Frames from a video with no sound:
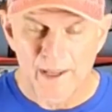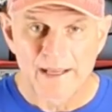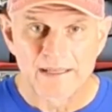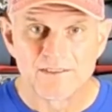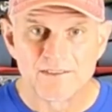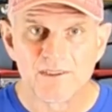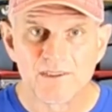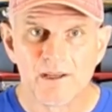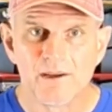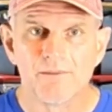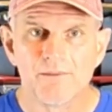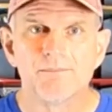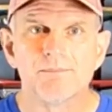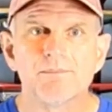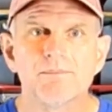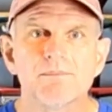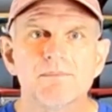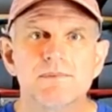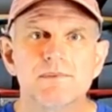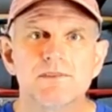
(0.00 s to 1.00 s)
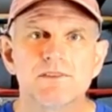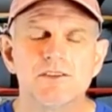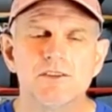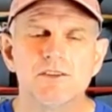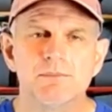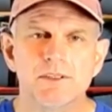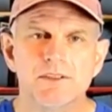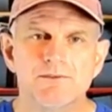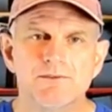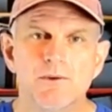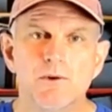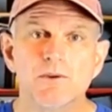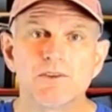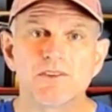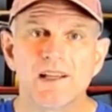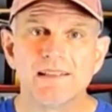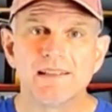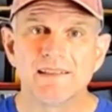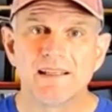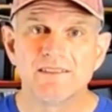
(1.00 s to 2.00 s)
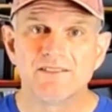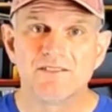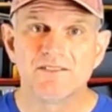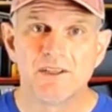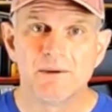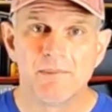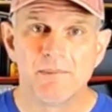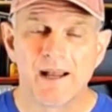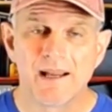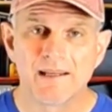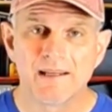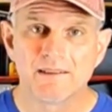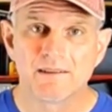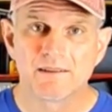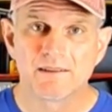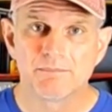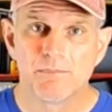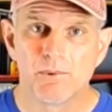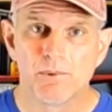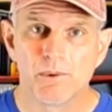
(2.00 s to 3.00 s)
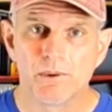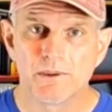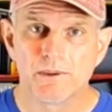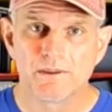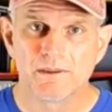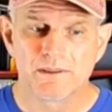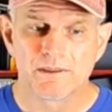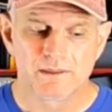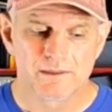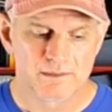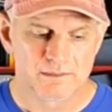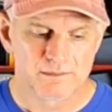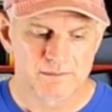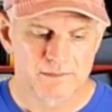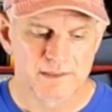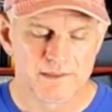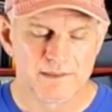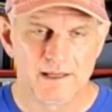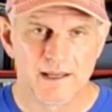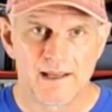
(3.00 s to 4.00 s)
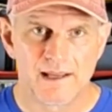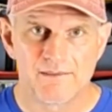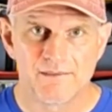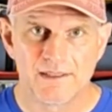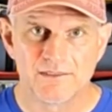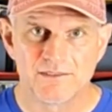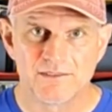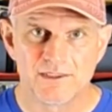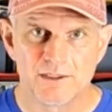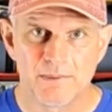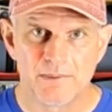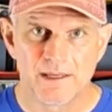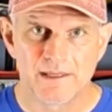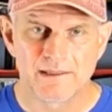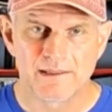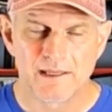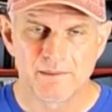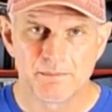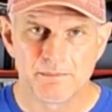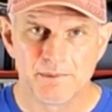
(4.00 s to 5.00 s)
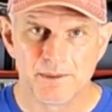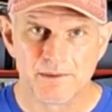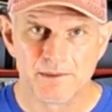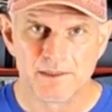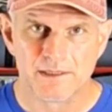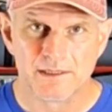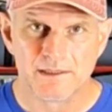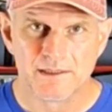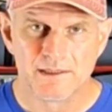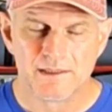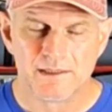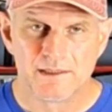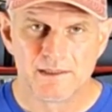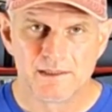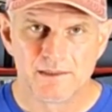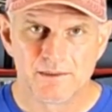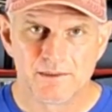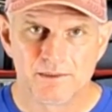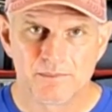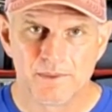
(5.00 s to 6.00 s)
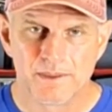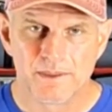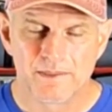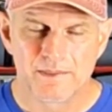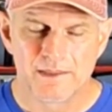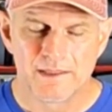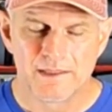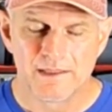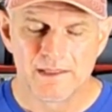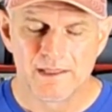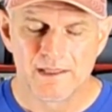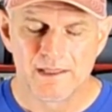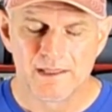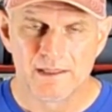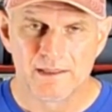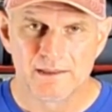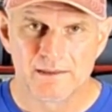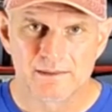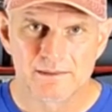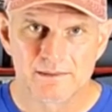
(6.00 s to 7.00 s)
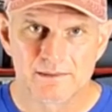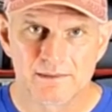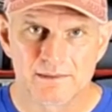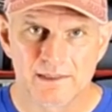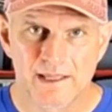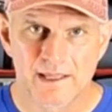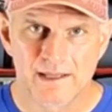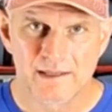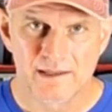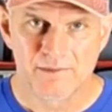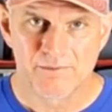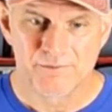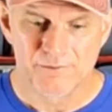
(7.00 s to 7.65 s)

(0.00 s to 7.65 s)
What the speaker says: size HDMI port. Did not have HDMI capability with the Canon